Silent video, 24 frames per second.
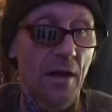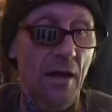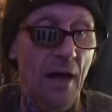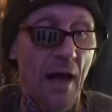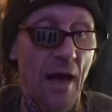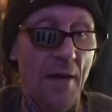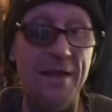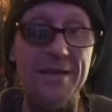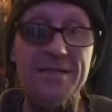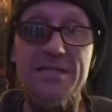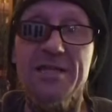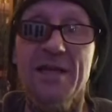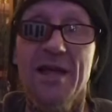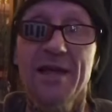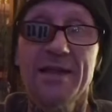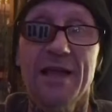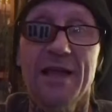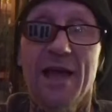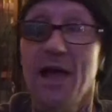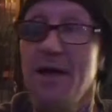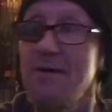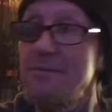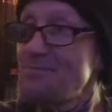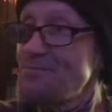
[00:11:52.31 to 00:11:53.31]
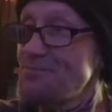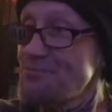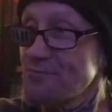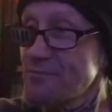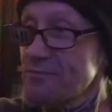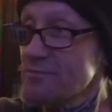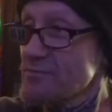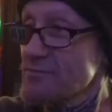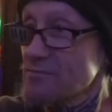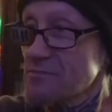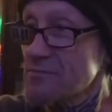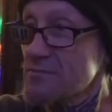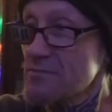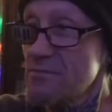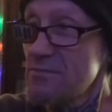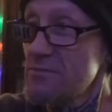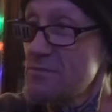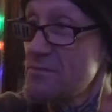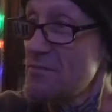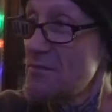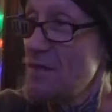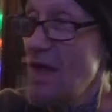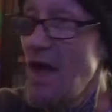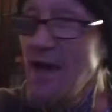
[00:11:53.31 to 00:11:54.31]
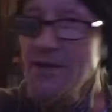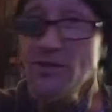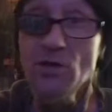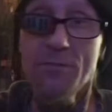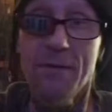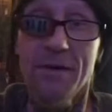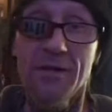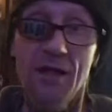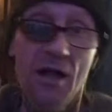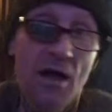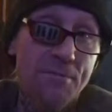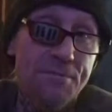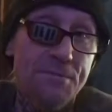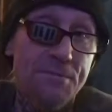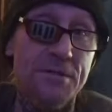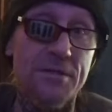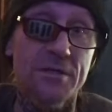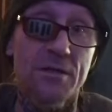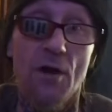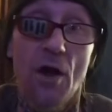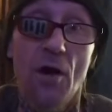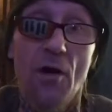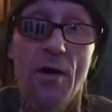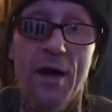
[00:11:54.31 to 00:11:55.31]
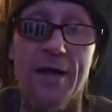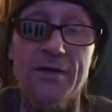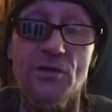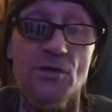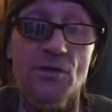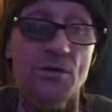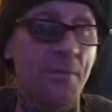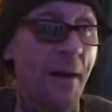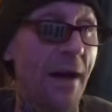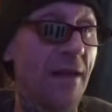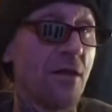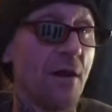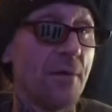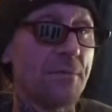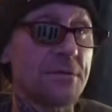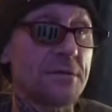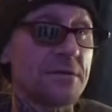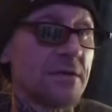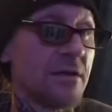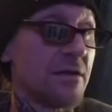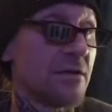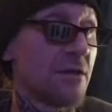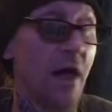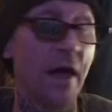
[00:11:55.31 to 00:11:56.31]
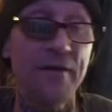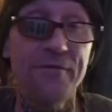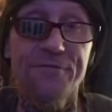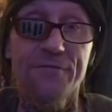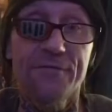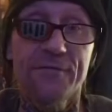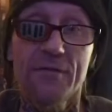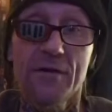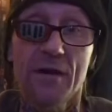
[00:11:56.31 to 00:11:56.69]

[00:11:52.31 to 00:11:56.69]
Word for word: I'm not saying that. I took my lumps. You know, I took my lumps in life.